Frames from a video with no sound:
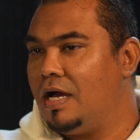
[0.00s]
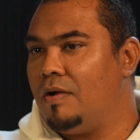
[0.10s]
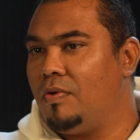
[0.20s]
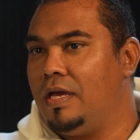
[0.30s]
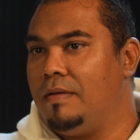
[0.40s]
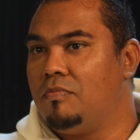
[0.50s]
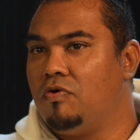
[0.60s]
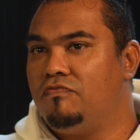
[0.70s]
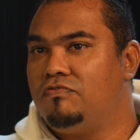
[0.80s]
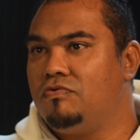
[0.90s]
We
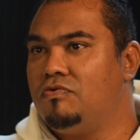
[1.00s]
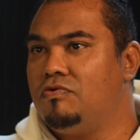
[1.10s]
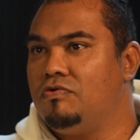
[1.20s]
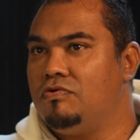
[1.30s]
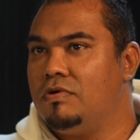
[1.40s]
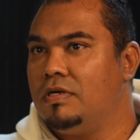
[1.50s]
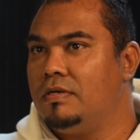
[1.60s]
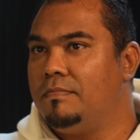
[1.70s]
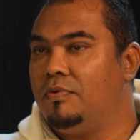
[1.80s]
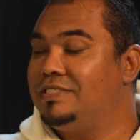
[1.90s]
moved to
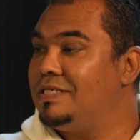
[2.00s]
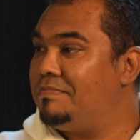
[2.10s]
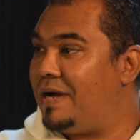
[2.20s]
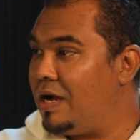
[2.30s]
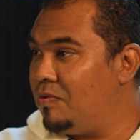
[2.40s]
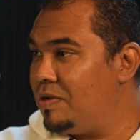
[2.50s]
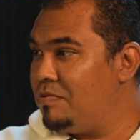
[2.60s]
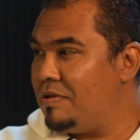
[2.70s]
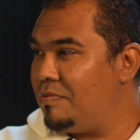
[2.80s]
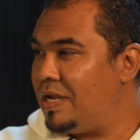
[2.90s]
Boyson Park
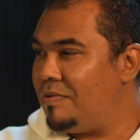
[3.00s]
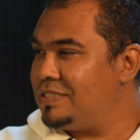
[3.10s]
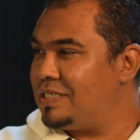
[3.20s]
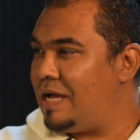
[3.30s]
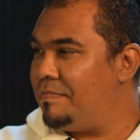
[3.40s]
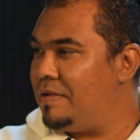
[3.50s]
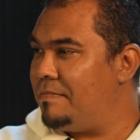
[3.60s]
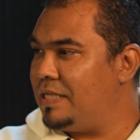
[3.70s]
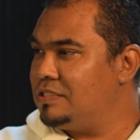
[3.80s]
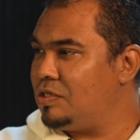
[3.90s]
when I was a couple of
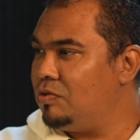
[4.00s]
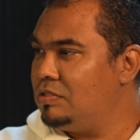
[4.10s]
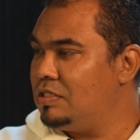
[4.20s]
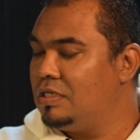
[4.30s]
months old.